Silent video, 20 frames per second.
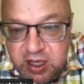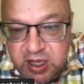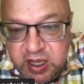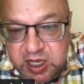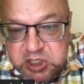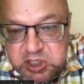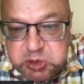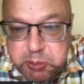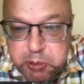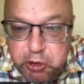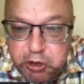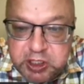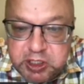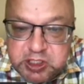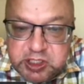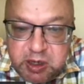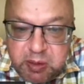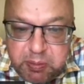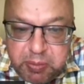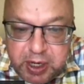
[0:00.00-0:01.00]
exploring
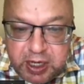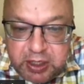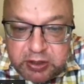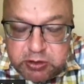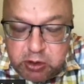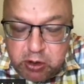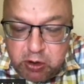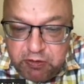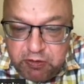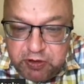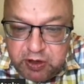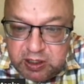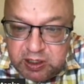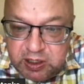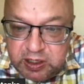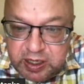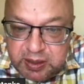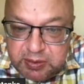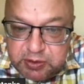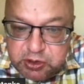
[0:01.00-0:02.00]
the impact of
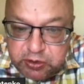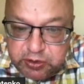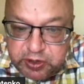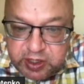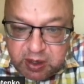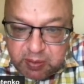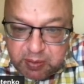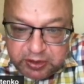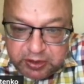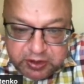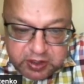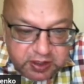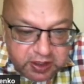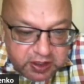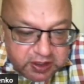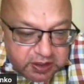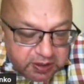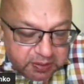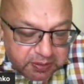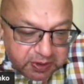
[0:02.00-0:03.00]
LLMs on recommender
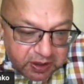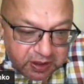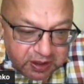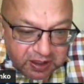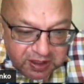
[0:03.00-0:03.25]
system.